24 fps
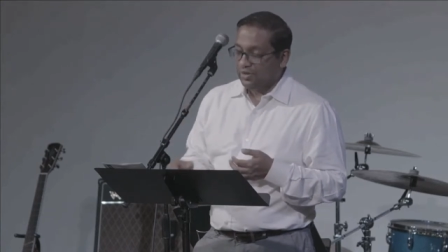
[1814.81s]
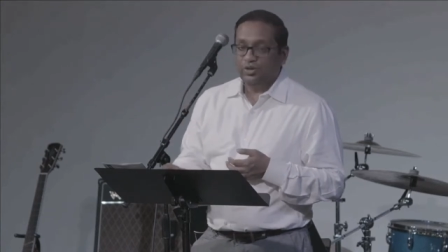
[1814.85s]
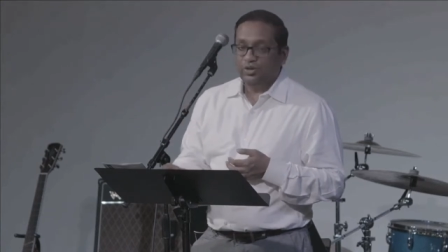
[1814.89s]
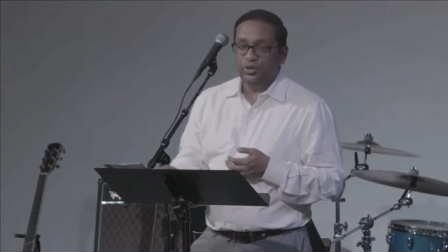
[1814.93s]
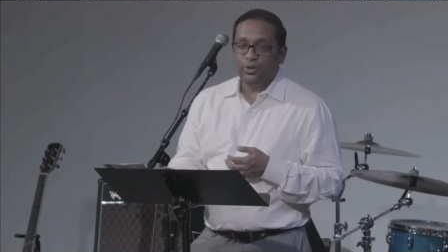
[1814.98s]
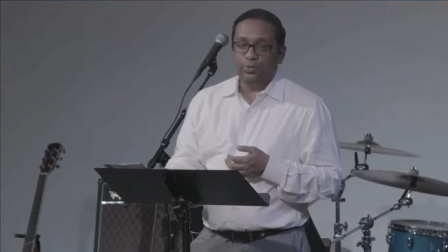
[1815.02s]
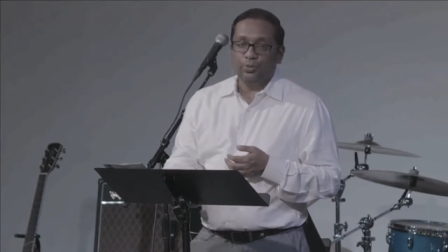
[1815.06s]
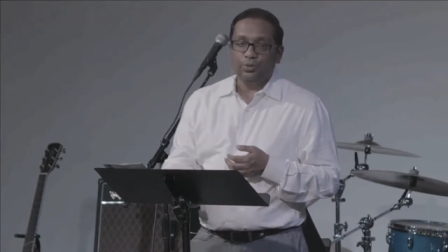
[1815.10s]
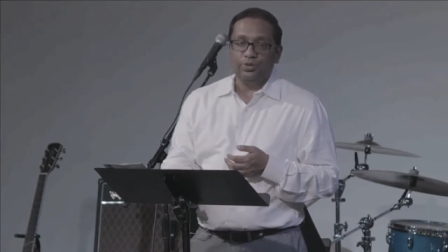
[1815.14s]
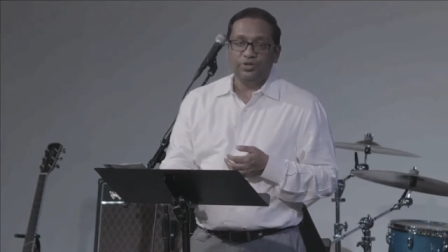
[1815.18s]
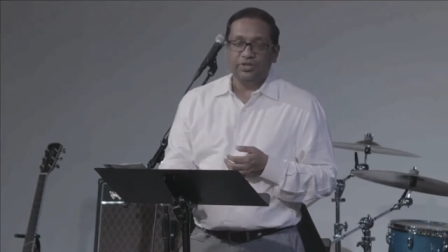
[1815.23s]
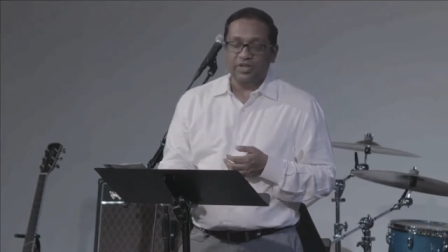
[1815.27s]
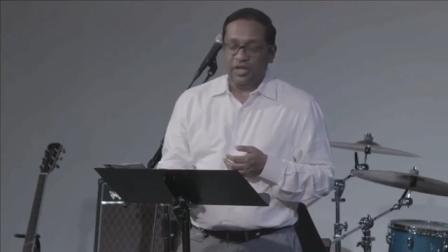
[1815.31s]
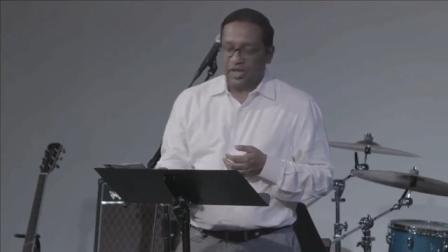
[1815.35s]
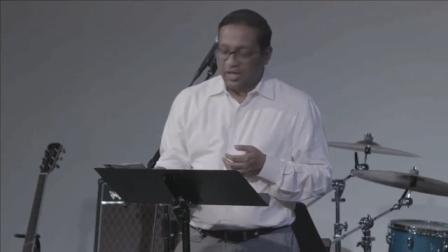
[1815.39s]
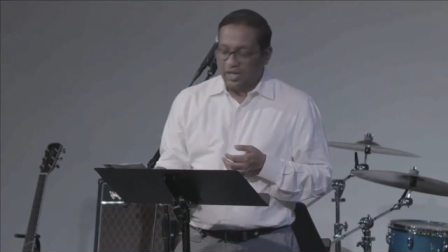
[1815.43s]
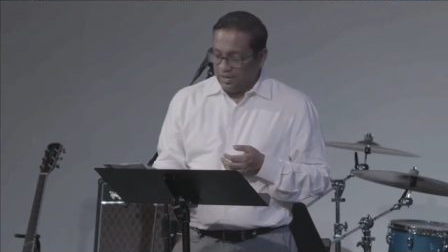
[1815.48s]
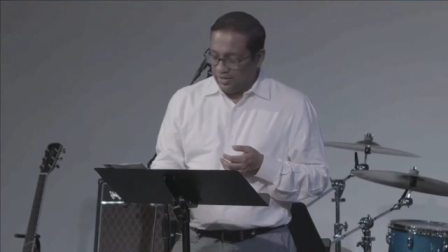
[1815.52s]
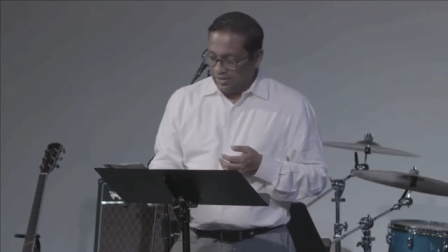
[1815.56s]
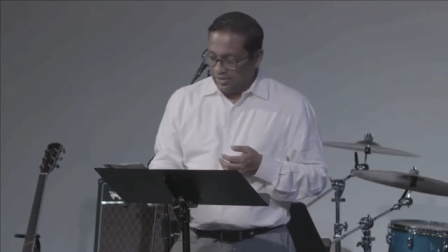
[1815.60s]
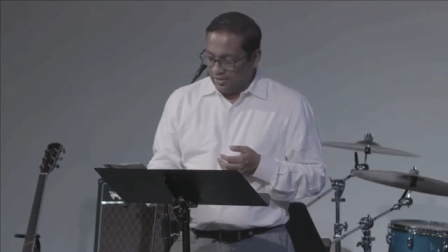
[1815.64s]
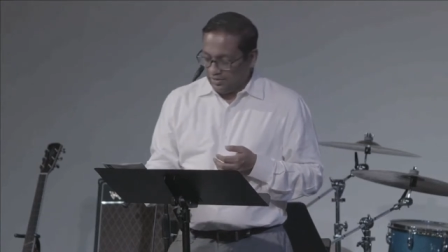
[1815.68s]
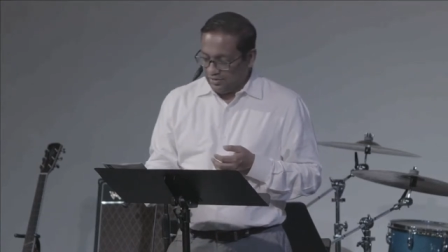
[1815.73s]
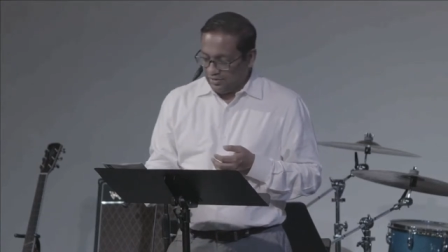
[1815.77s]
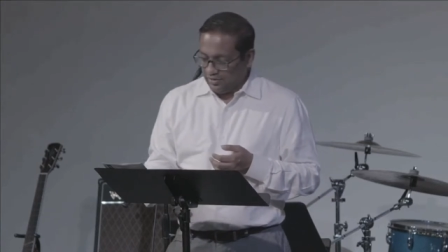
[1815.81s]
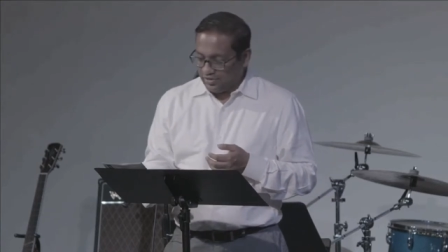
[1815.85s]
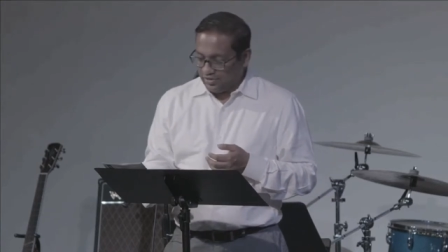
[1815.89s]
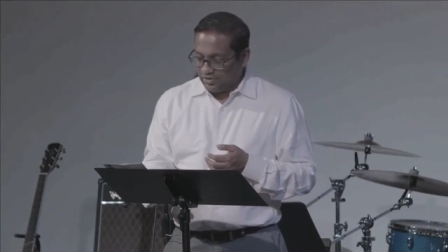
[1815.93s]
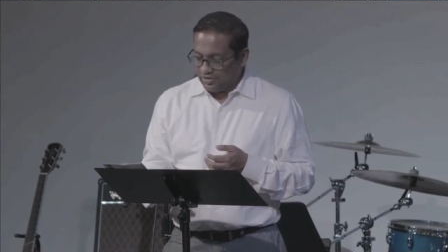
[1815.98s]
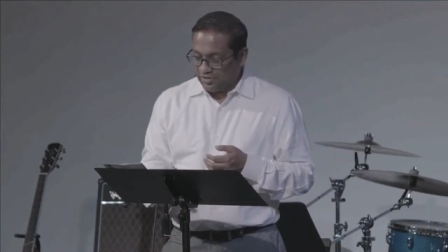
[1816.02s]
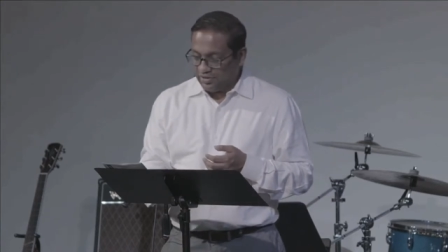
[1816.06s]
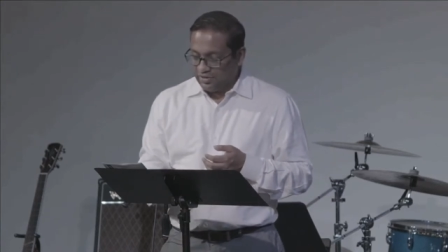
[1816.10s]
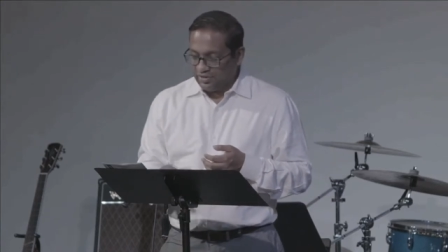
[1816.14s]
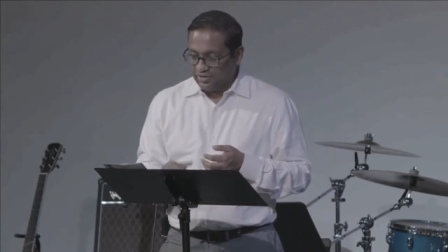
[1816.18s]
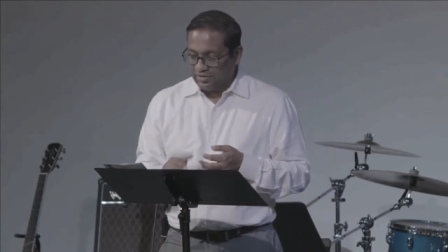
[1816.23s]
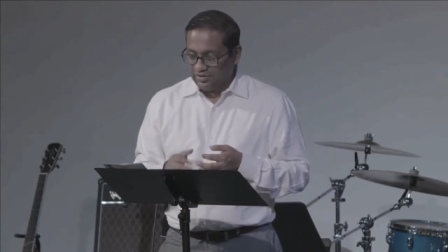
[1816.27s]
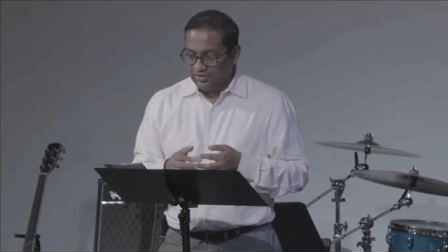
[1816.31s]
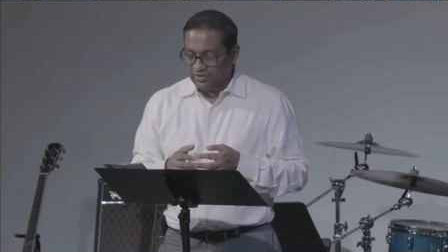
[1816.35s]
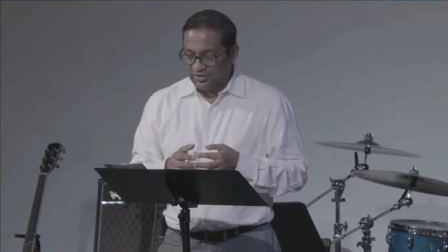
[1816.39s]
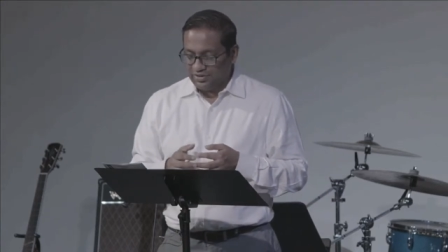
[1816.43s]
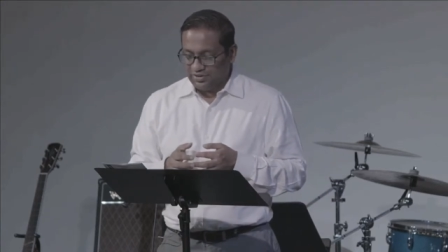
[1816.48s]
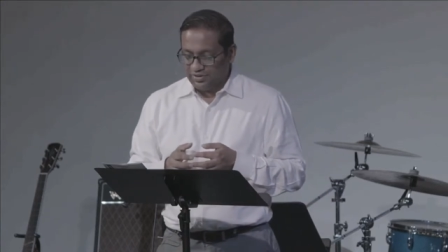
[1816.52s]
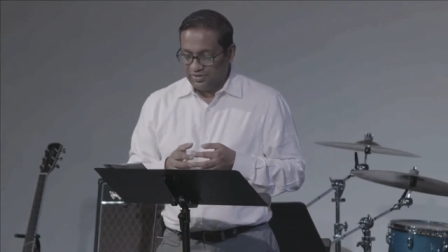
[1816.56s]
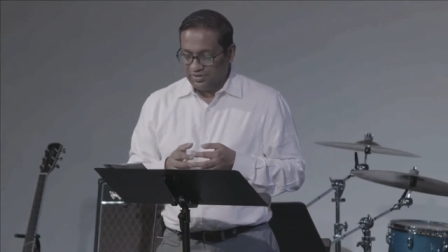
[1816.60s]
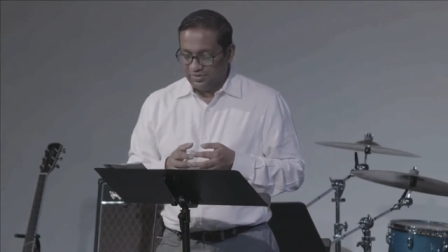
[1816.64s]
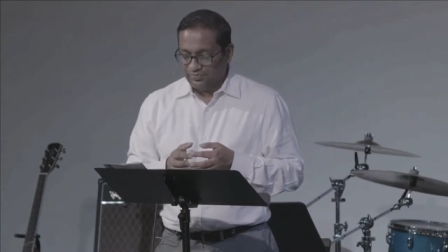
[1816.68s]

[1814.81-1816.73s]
you will die in your sins.